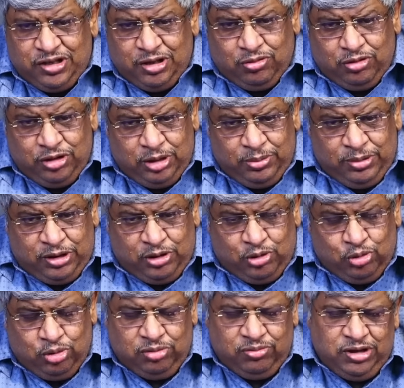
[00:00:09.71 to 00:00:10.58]
There are going to be
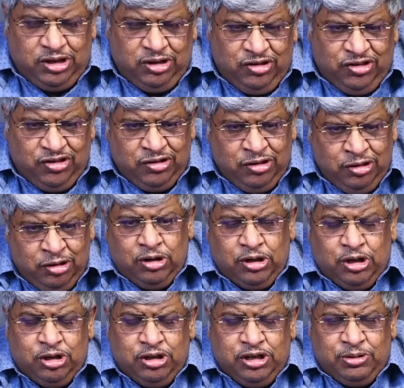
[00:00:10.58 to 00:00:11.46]
two events,
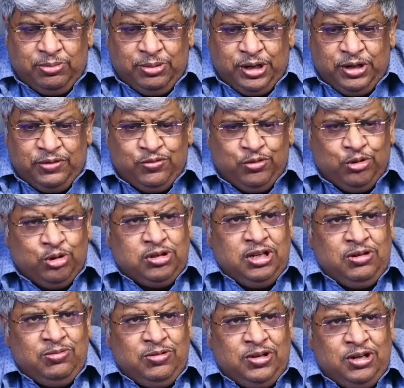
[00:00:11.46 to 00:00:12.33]
one on the 24th
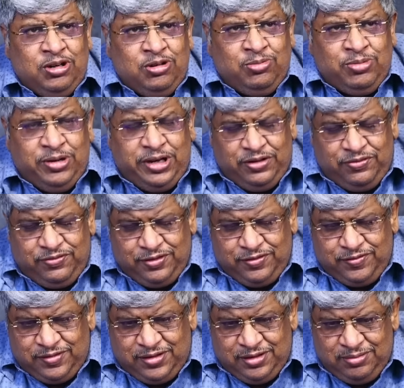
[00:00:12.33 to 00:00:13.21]
and one on
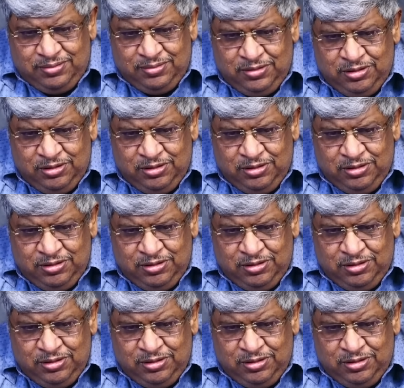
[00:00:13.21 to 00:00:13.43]
25th.